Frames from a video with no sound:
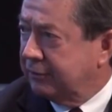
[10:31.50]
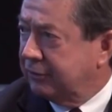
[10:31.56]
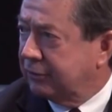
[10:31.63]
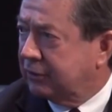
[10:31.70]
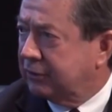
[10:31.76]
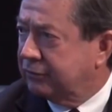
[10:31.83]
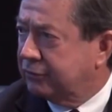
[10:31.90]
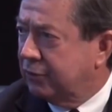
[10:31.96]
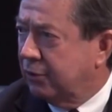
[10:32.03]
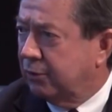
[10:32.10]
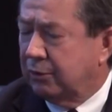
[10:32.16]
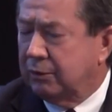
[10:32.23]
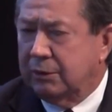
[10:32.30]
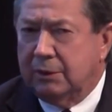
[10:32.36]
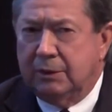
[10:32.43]
bring in
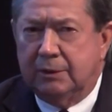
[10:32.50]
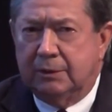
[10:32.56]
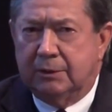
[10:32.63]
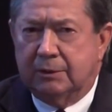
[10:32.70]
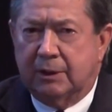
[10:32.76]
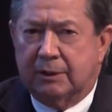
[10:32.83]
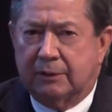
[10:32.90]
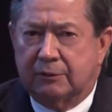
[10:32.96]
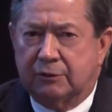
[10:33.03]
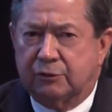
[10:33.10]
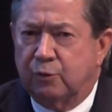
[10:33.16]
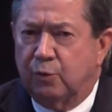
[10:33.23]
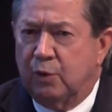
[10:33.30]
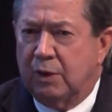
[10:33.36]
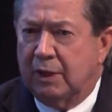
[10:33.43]
who can do for
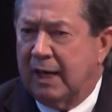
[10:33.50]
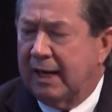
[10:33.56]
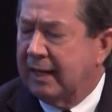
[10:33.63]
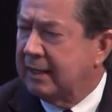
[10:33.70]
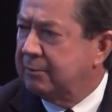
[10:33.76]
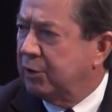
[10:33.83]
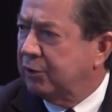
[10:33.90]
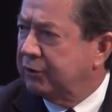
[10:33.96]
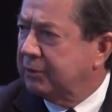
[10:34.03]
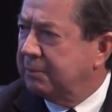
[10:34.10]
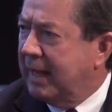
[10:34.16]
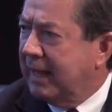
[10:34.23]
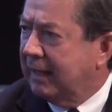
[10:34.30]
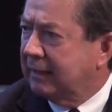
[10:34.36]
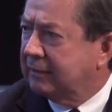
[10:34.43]
Edmondson what
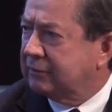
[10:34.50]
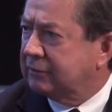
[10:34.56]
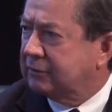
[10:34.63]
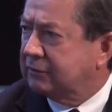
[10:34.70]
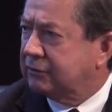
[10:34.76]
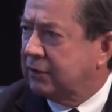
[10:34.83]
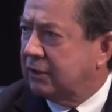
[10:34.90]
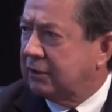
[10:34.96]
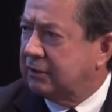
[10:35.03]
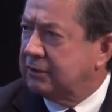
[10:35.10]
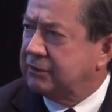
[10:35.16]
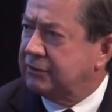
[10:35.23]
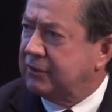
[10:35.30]
Pence might do for Stitt.